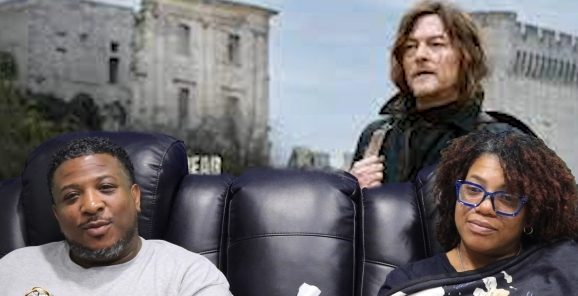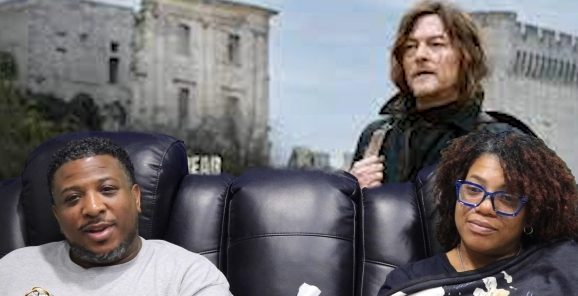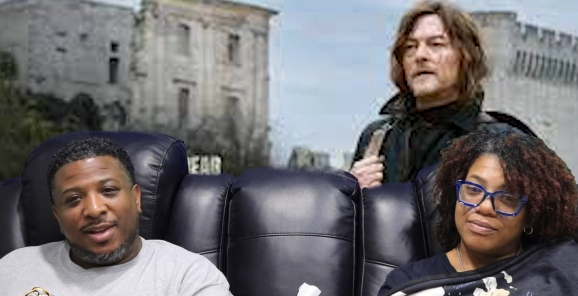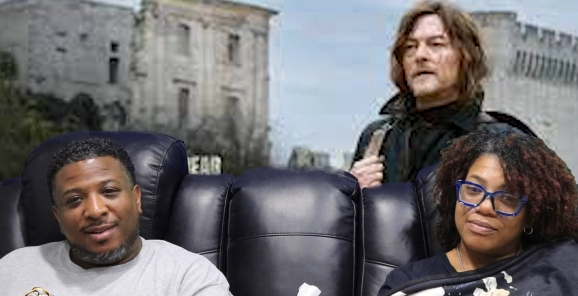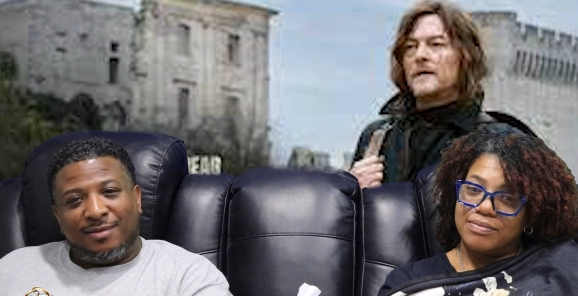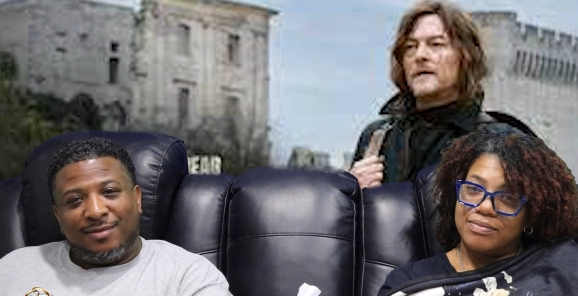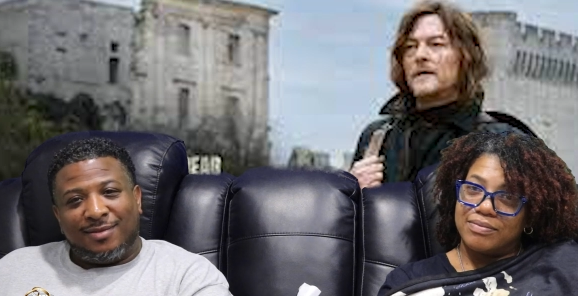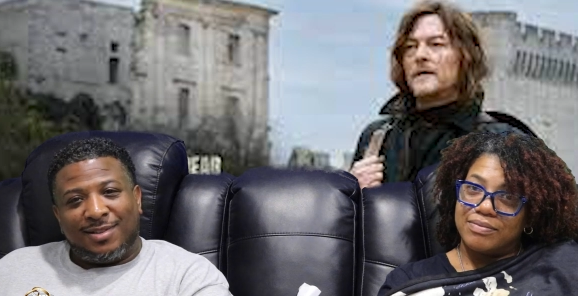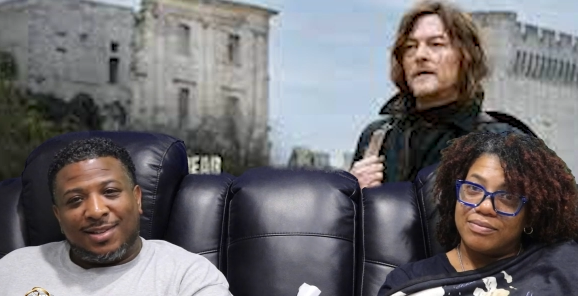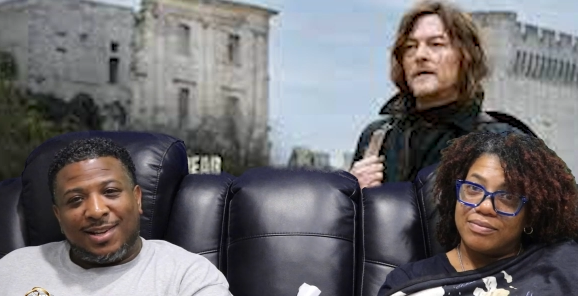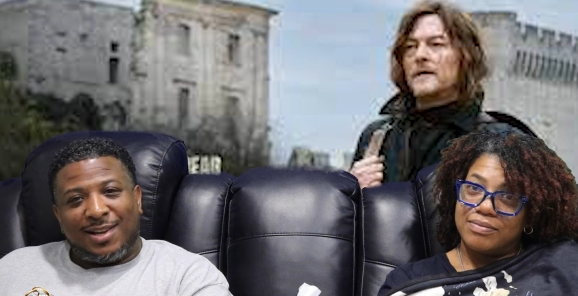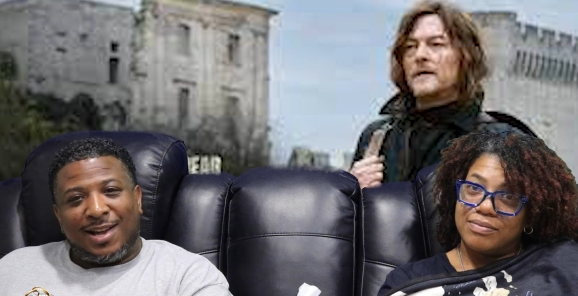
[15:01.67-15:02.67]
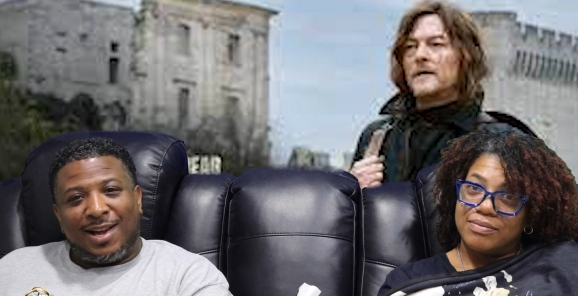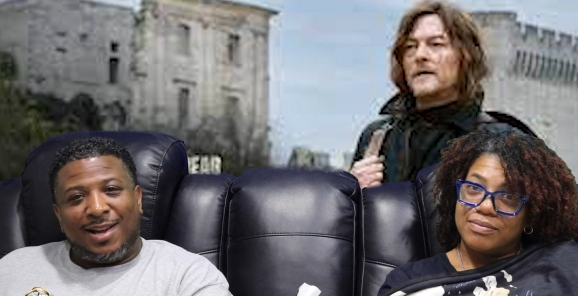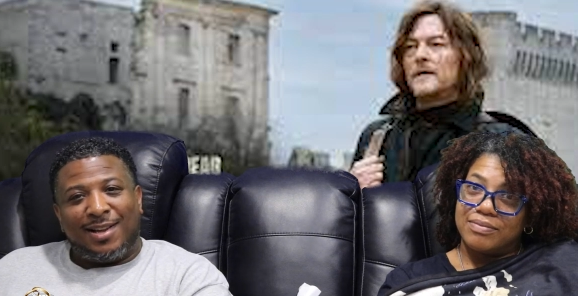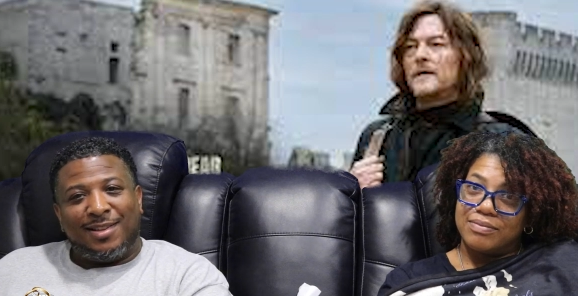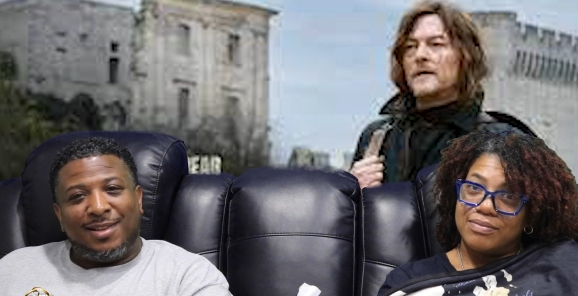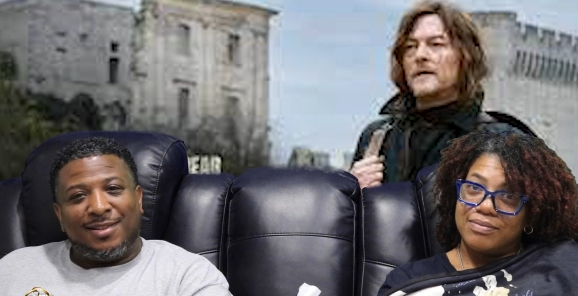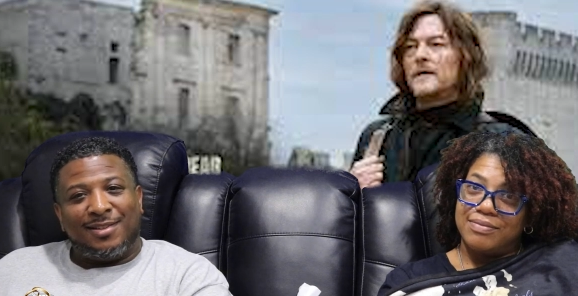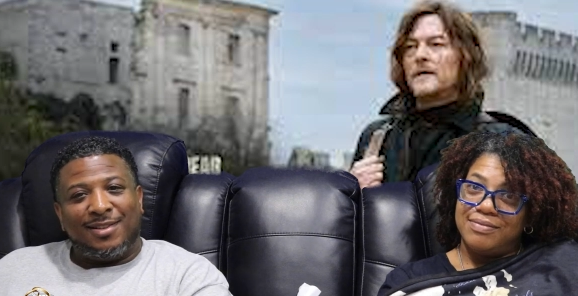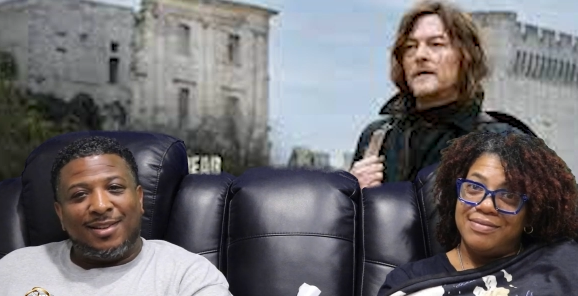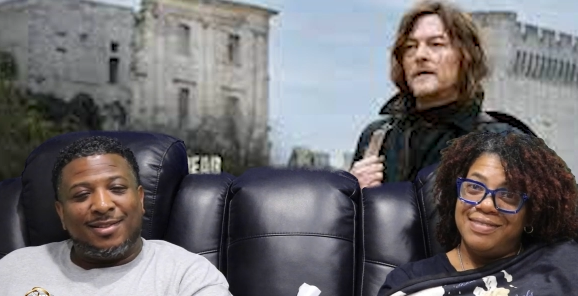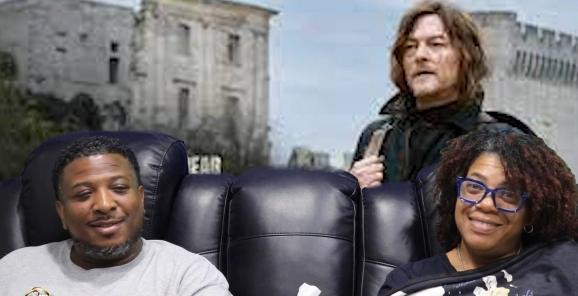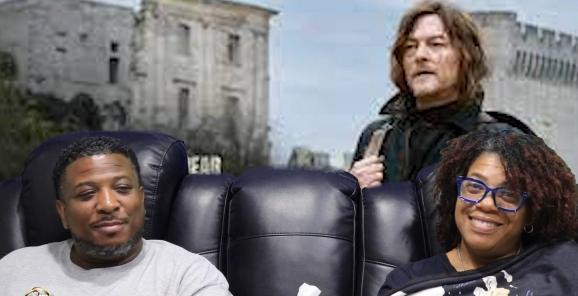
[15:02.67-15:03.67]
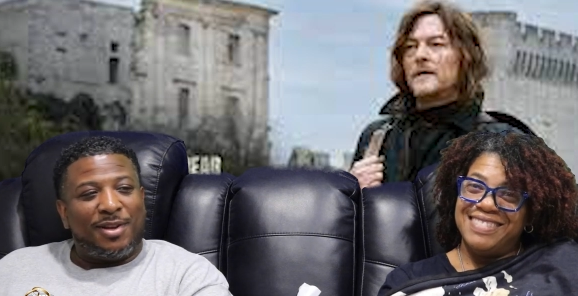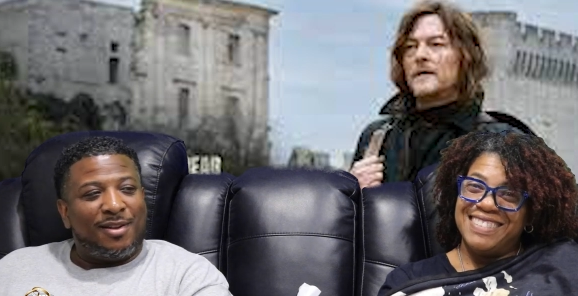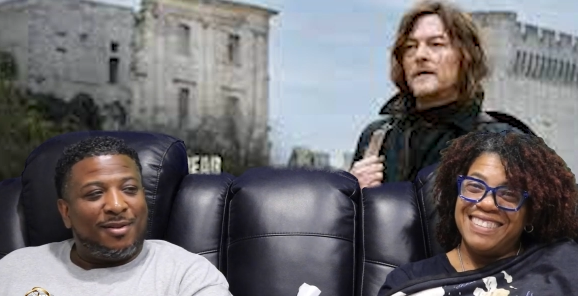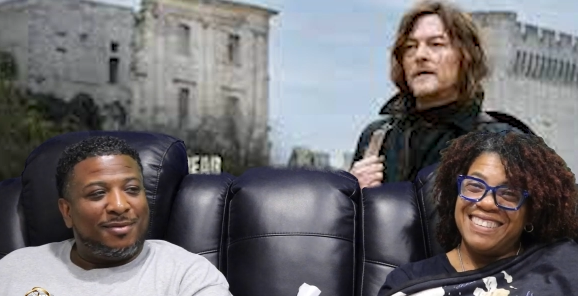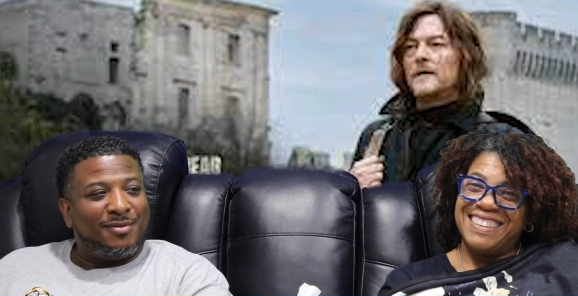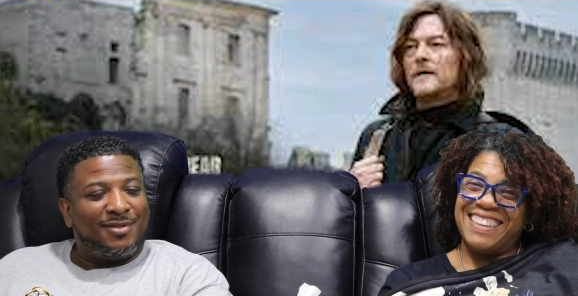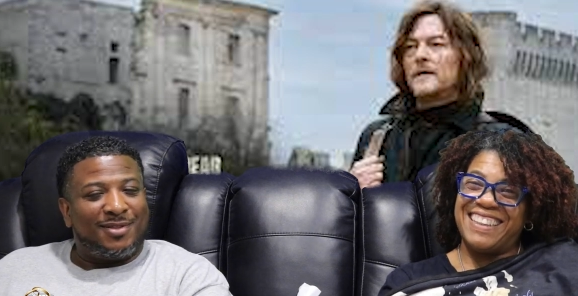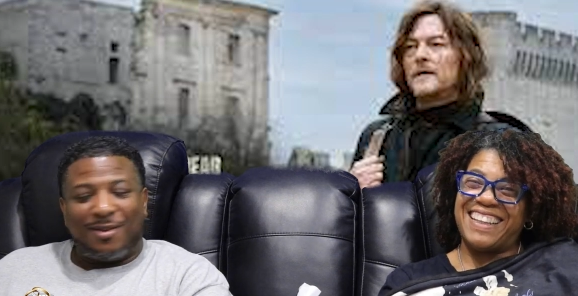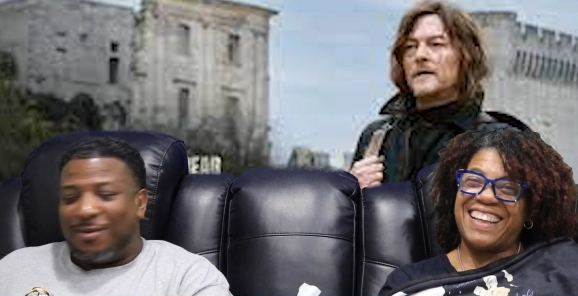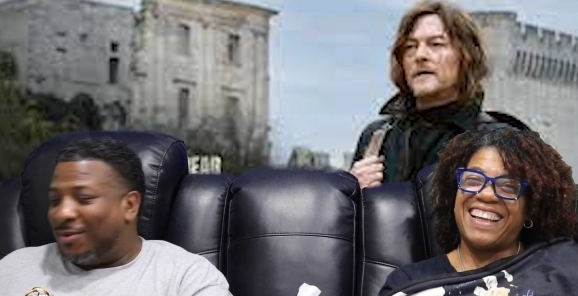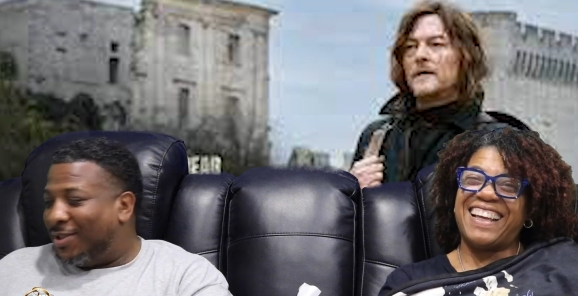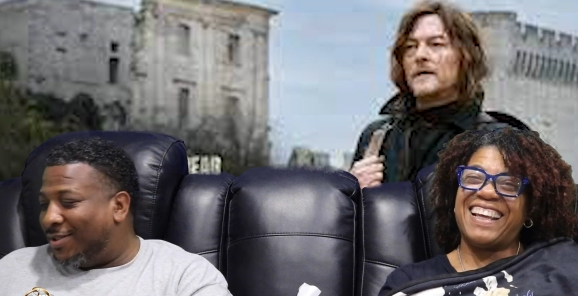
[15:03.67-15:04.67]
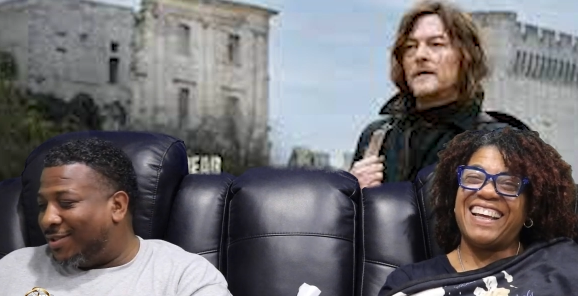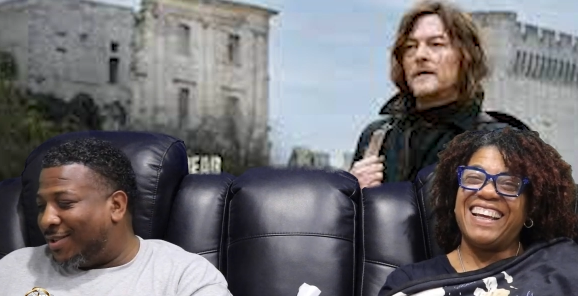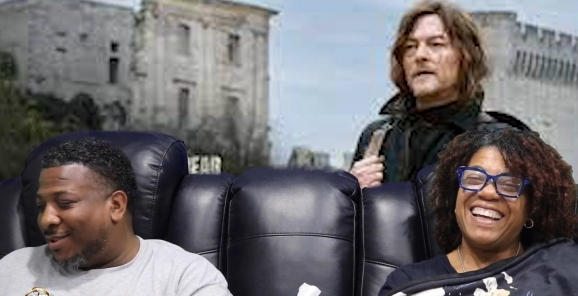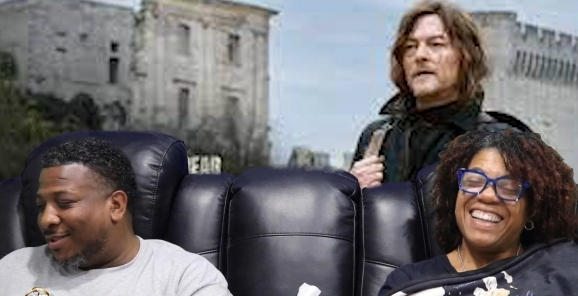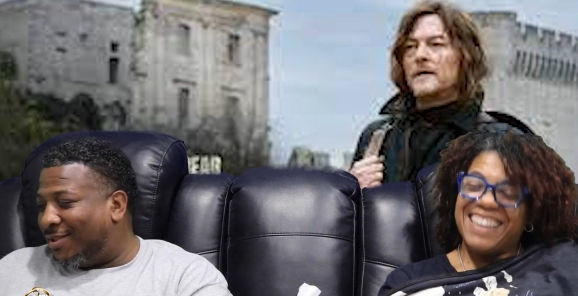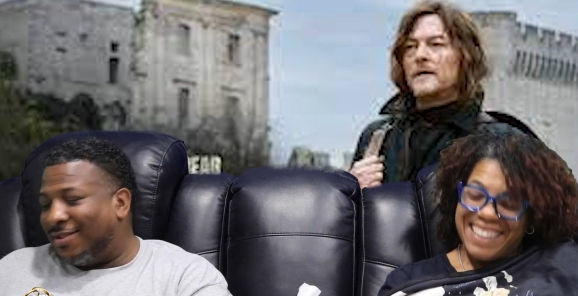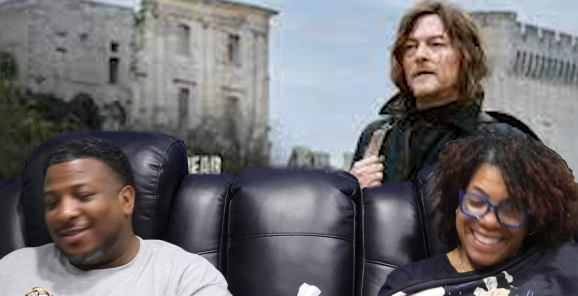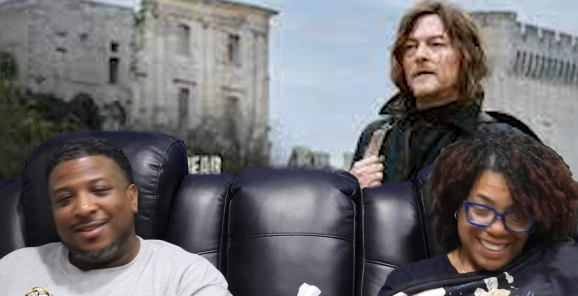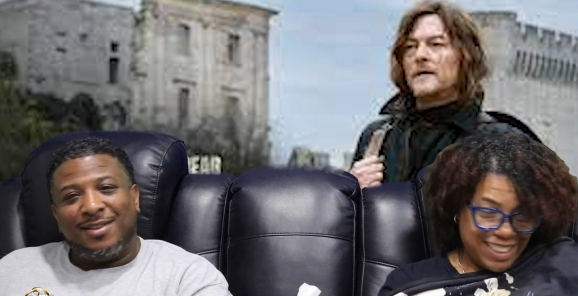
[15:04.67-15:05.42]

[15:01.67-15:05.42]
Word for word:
Speaker 1: Quinn, the guy that Isabelle stole his uh,